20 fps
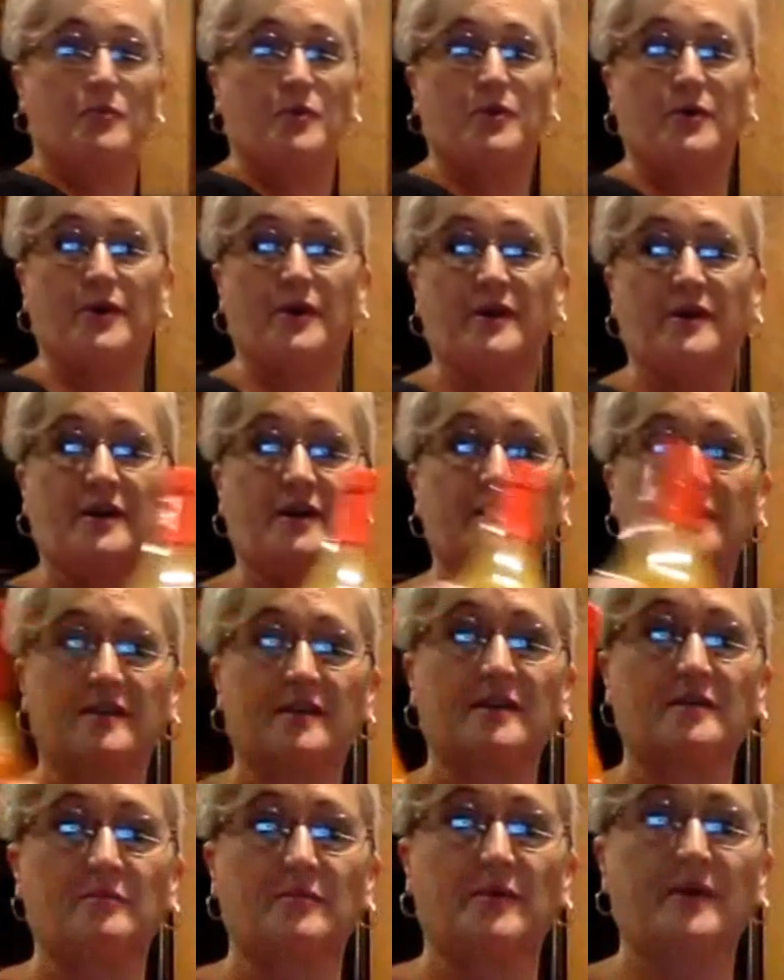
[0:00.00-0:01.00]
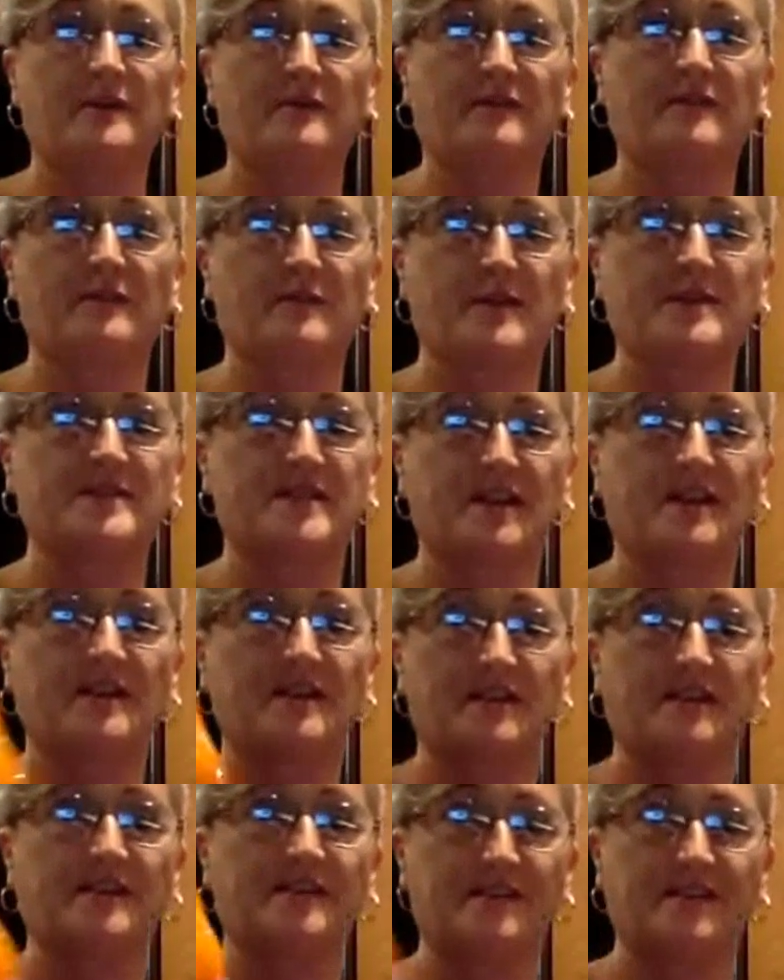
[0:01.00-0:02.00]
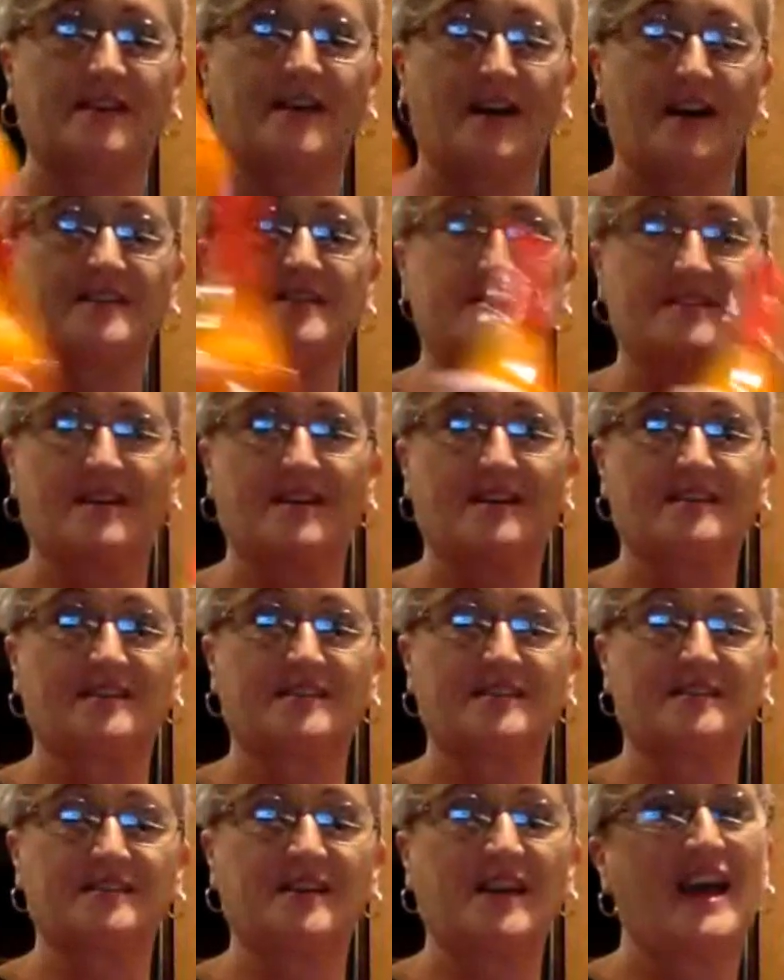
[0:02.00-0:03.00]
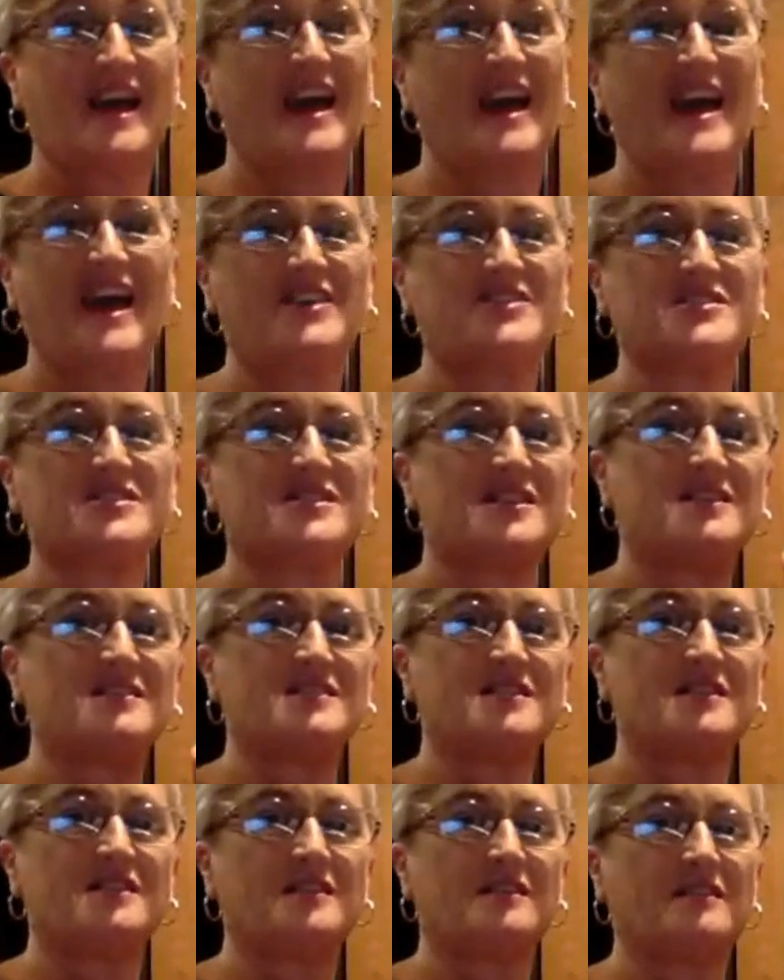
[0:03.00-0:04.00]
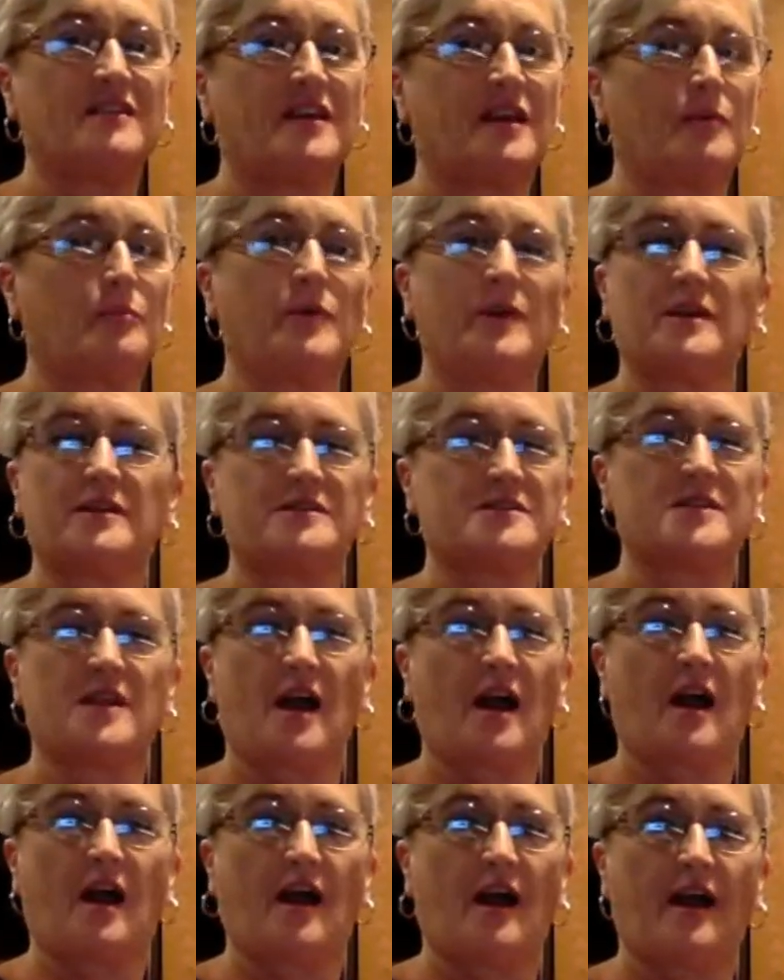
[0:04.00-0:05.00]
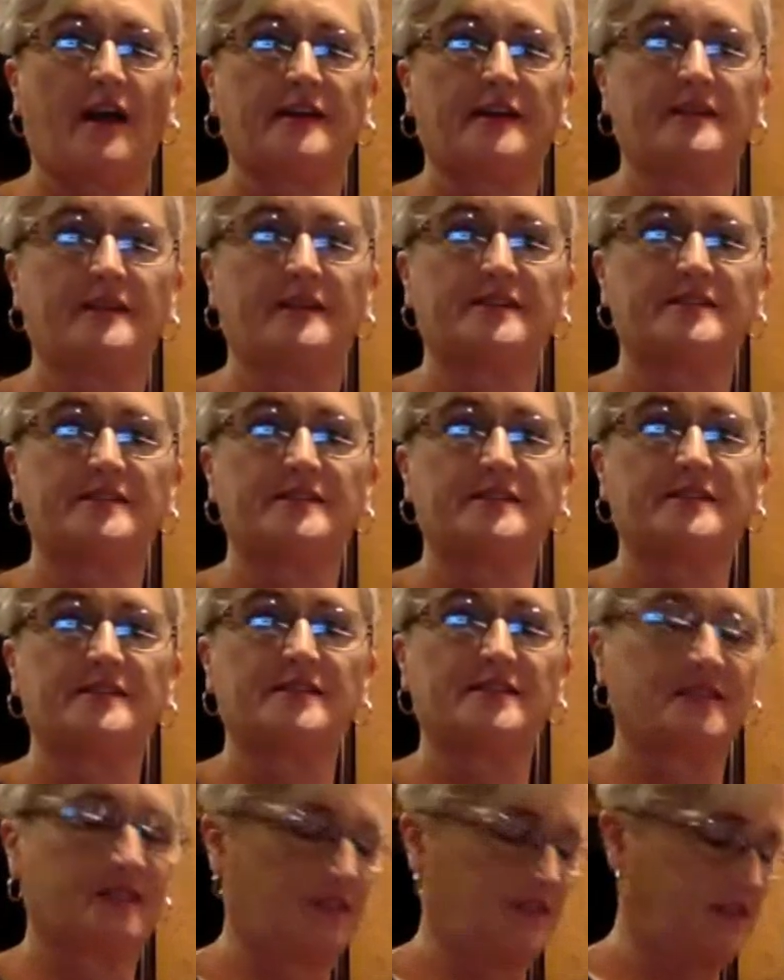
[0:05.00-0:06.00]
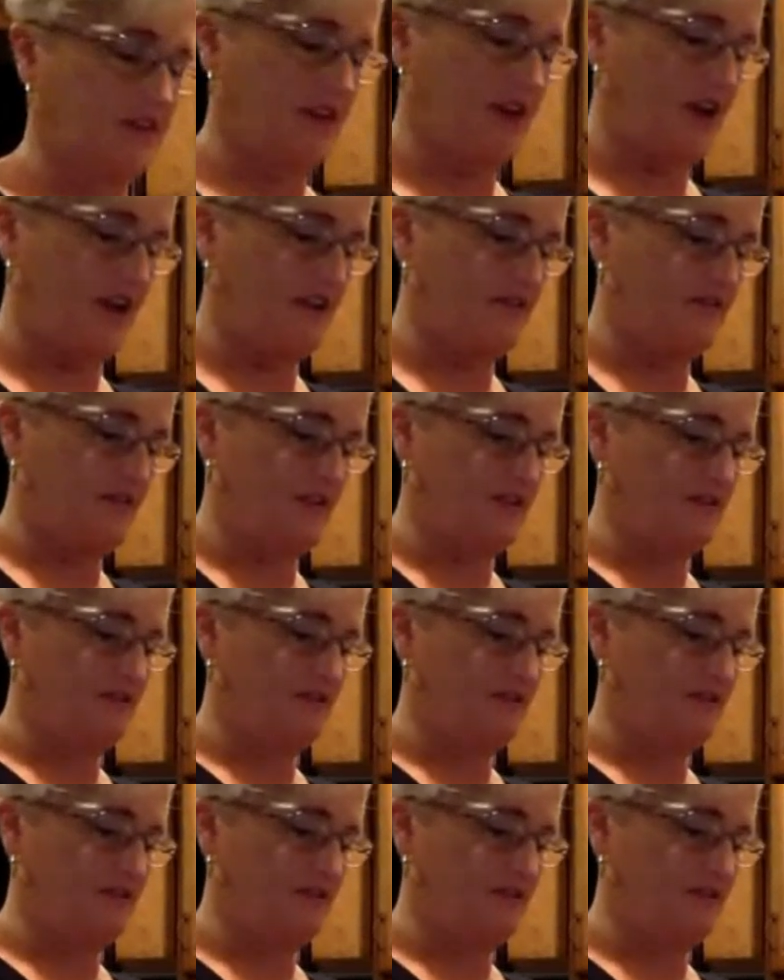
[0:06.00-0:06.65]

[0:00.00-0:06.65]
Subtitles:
put a little bit of Louisiana hot sauce. It just gives it a little kick, but it's not hot. Kind of